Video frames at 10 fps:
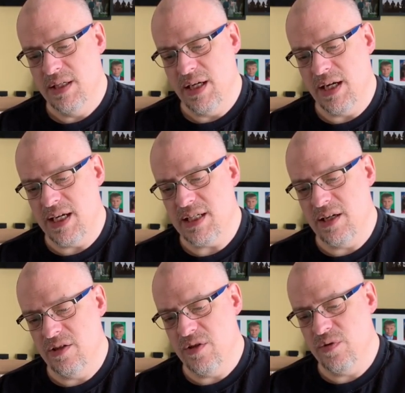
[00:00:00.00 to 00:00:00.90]
And I
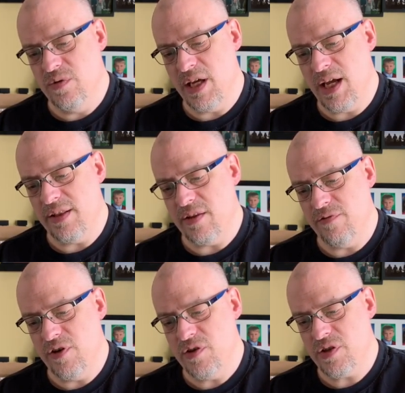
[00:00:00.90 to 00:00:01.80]
tell you that at the
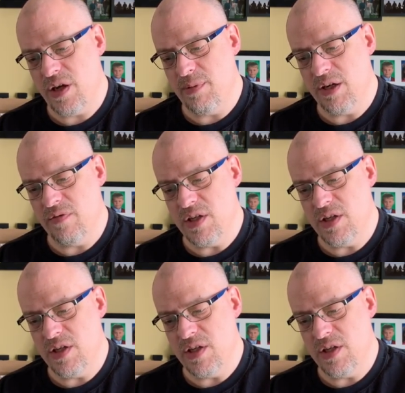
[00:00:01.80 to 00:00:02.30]
first coming of